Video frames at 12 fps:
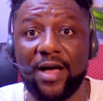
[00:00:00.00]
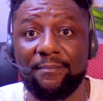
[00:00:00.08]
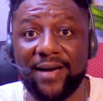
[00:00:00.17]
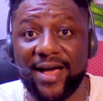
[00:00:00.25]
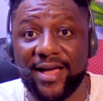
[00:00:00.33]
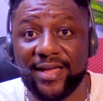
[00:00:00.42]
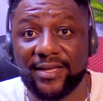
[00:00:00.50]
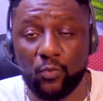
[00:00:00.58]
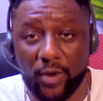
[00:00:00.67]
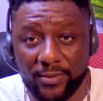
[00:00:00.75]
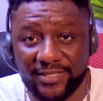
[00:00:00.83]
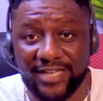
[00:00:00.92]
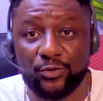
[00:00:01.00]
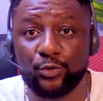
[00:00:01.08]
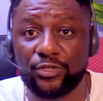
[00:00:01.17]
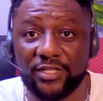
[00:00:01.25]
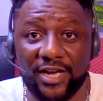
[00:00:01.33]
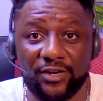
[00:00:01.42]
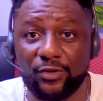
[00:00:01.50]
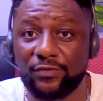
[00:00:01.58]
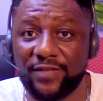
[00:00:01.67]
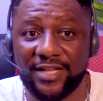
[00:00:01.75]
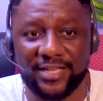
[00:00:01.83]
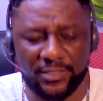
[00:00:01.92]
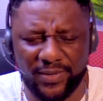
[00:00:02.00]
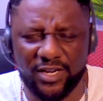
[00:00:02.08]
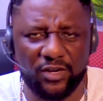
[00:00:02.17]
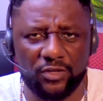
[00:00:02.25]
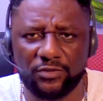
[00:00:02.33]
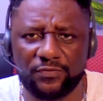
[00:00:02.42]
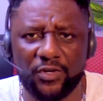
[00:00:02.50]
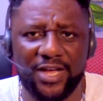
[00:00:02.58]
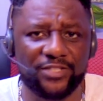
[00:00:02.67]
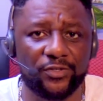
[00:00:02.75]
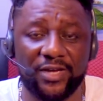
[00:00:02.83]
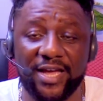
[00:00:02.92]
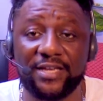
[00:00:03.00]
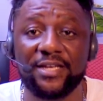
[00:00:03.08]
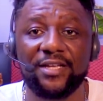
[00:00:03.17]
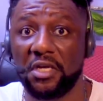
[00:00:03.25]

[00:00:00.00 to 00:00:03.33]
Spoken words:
I buy website hosting and all of that. I spend a lot of dollars online.